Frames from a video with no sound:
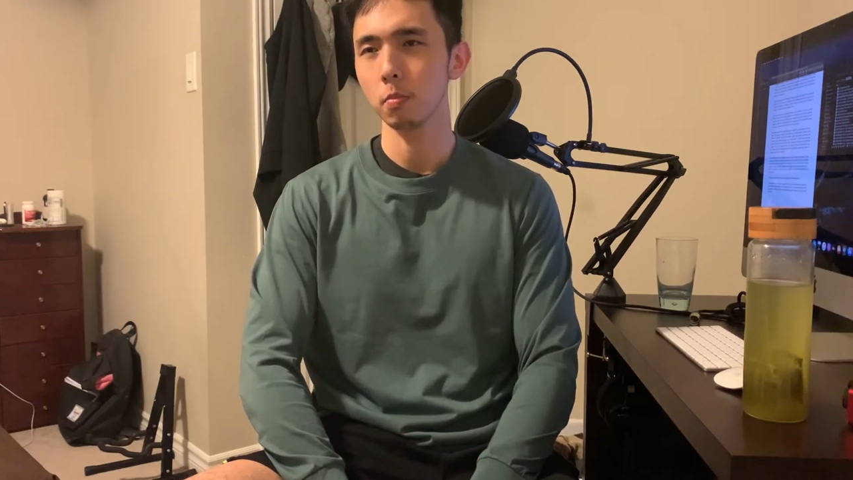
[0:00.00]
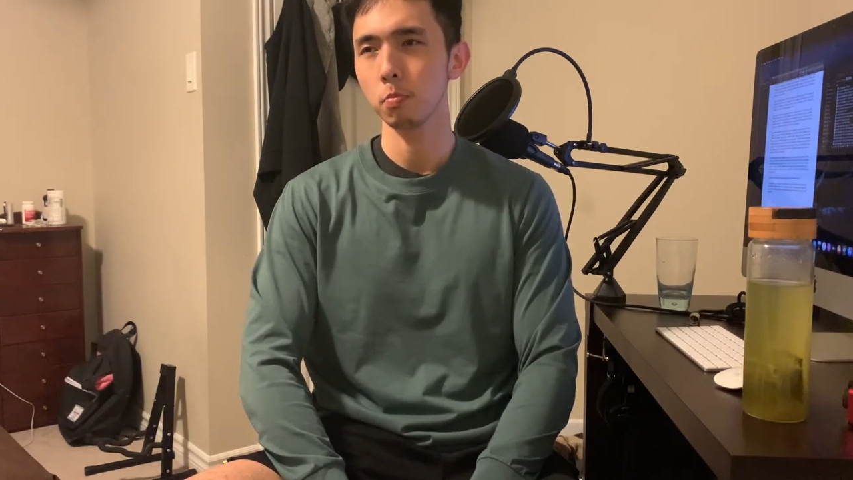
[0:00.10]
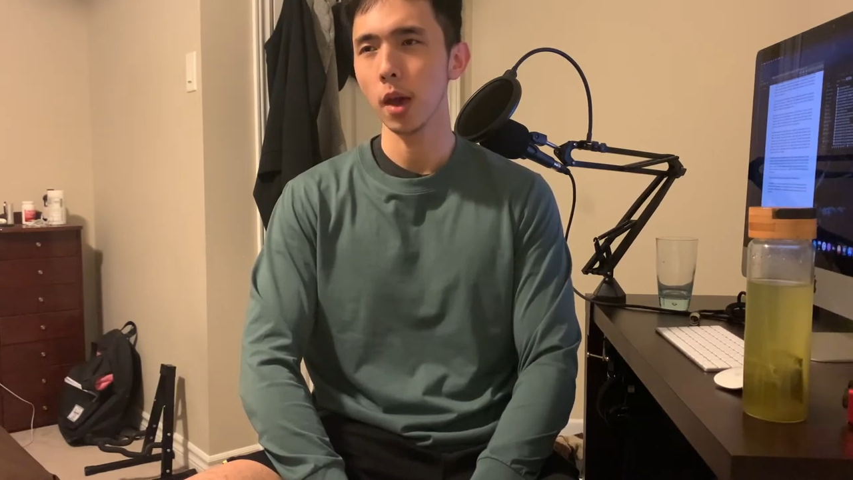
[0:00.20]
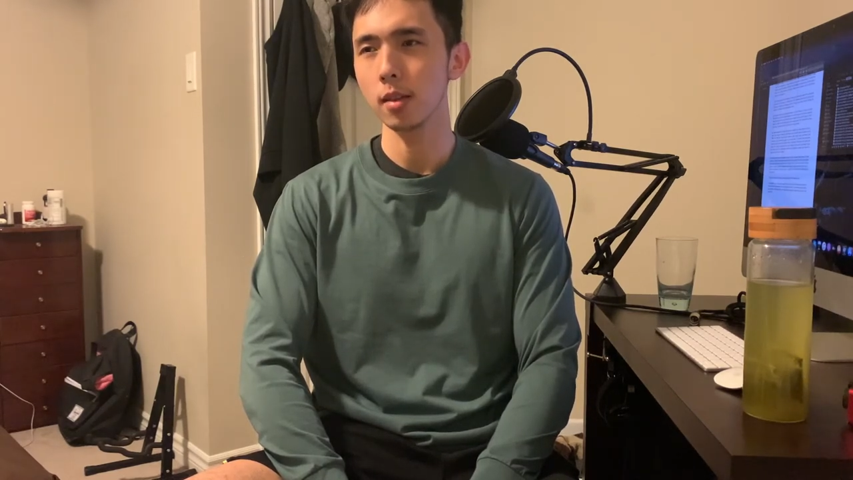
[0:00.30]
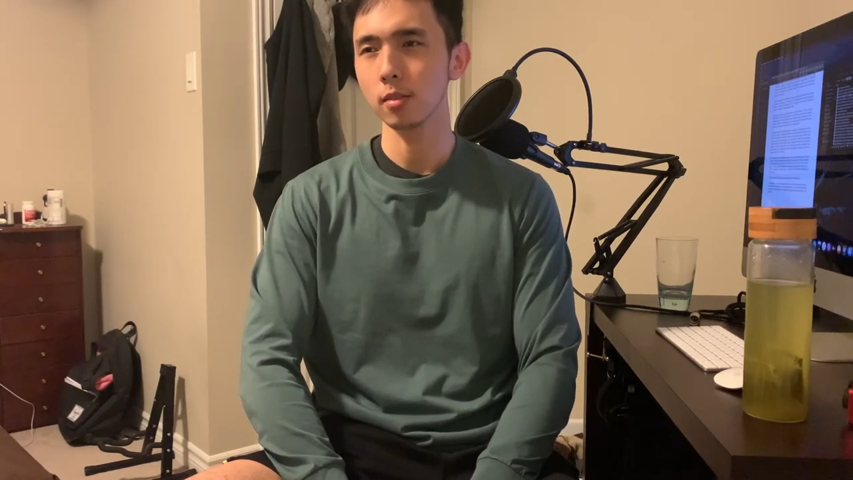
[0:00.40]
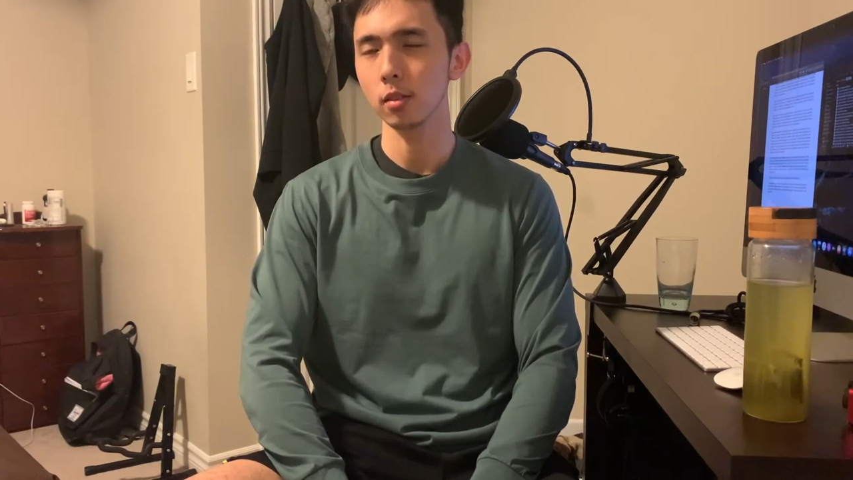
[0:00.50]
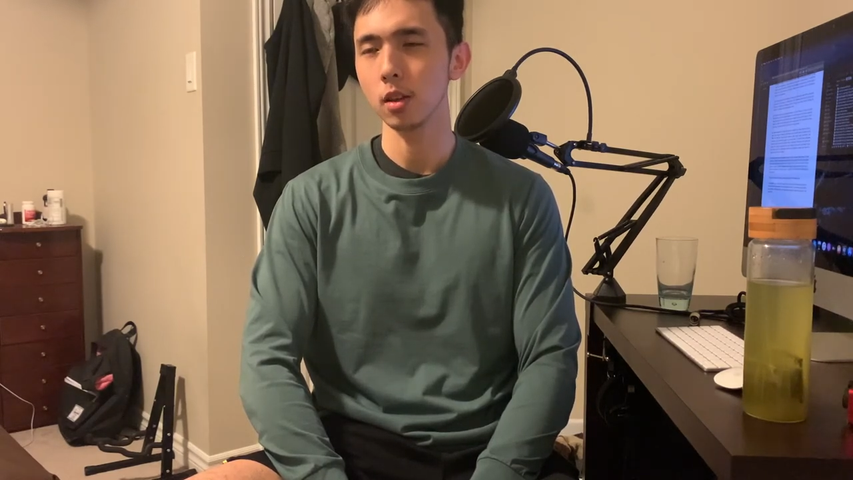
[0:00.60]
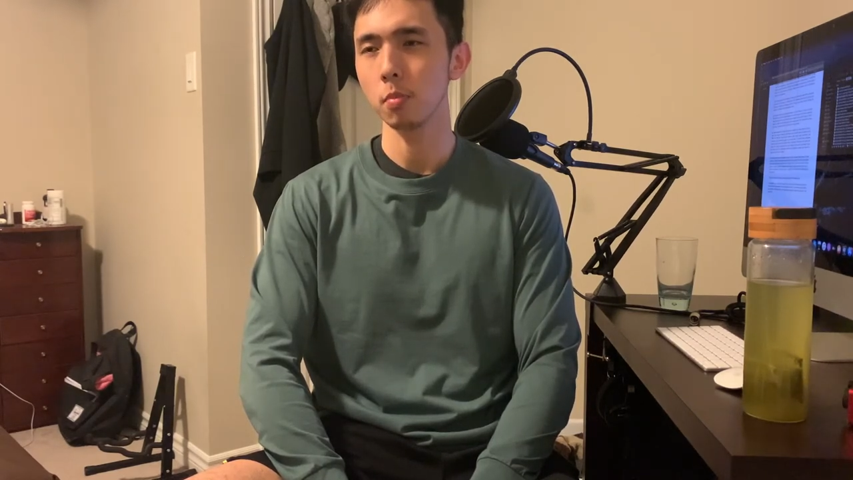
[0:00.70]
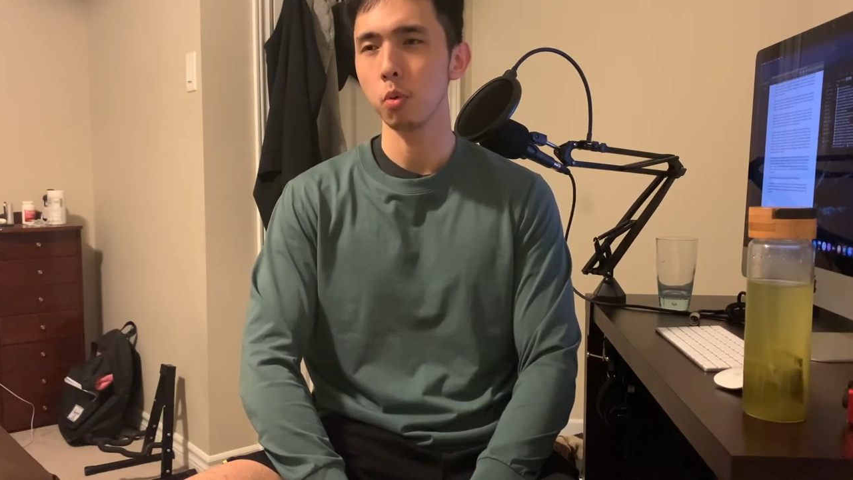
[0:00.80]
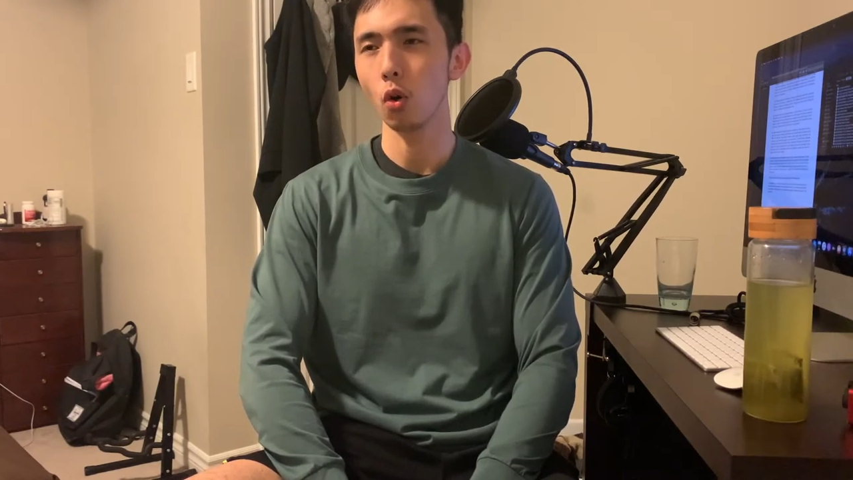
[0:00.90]

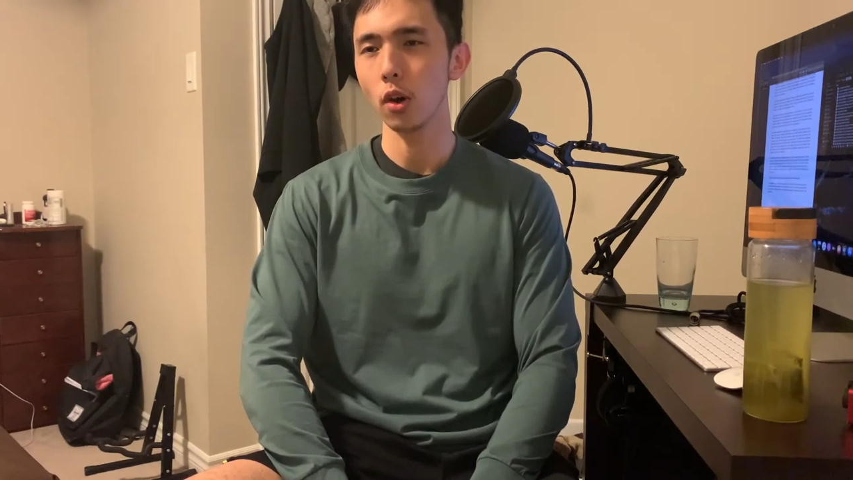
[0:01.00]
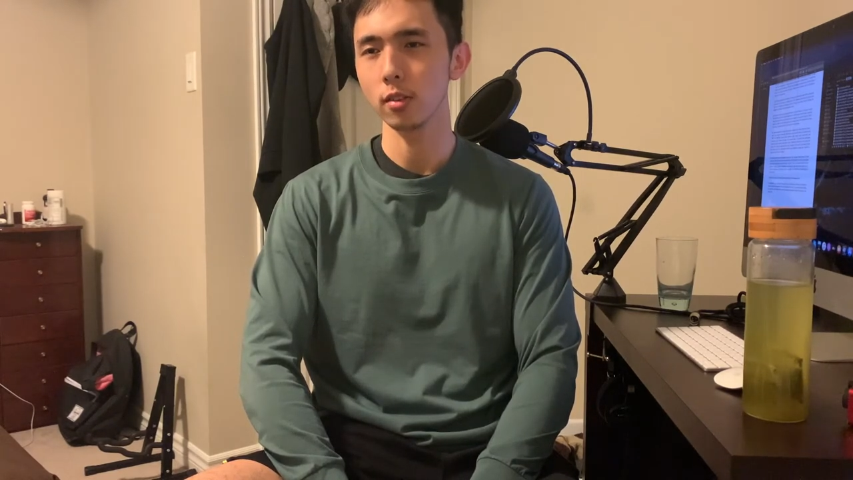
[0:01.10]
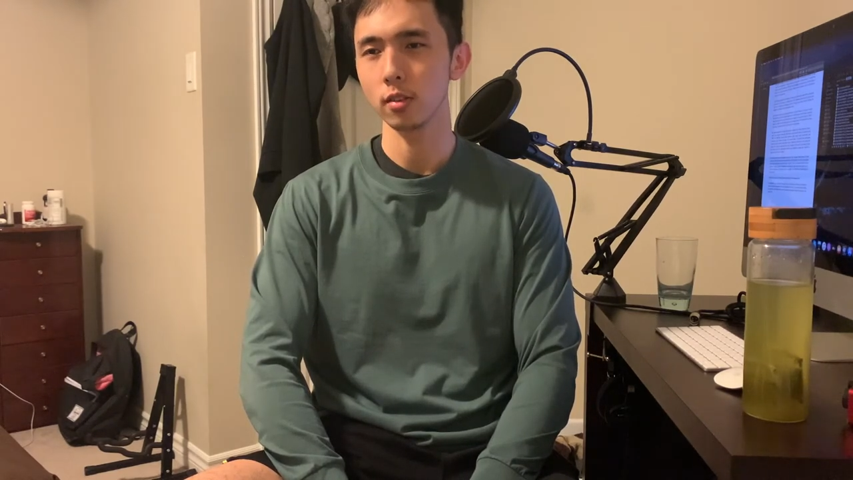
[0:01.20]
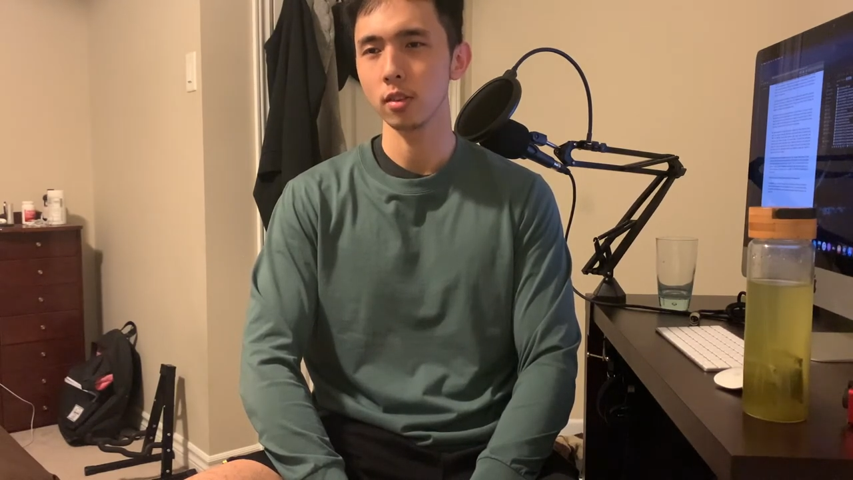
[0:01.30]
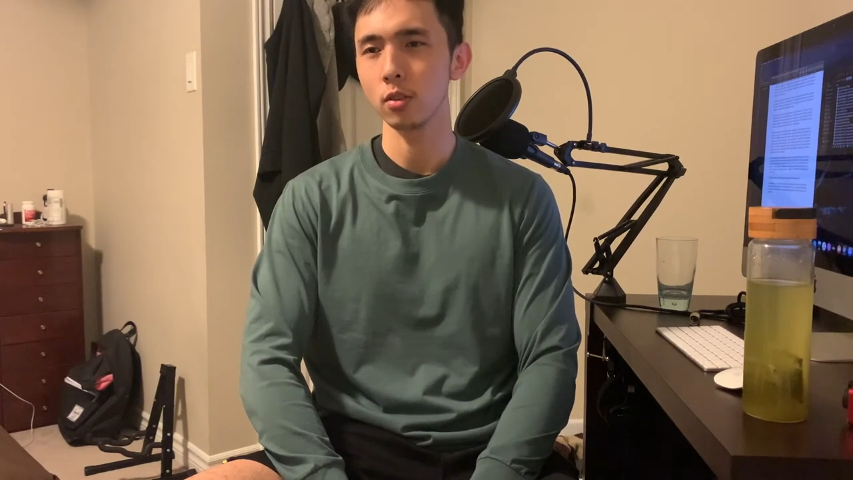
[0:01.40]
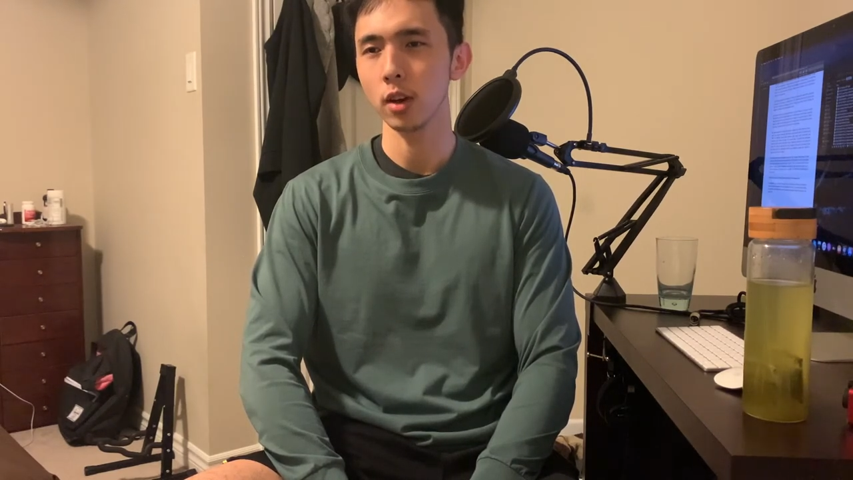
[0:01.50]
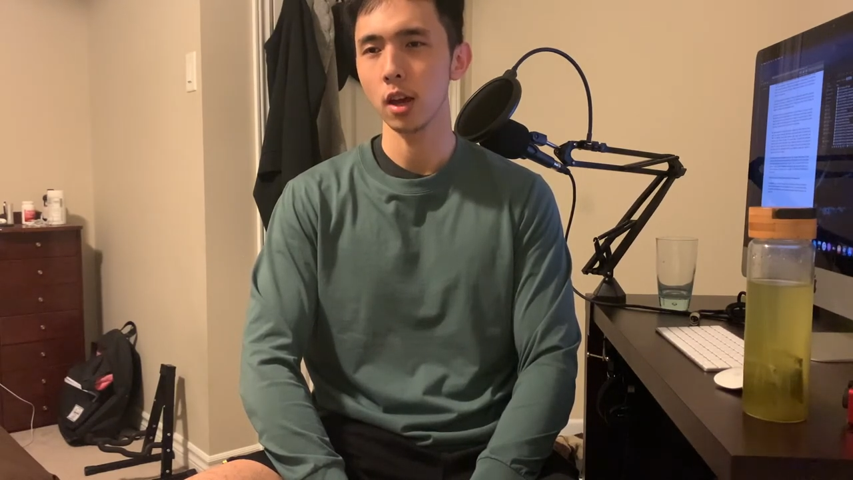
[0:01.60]
basically poison you,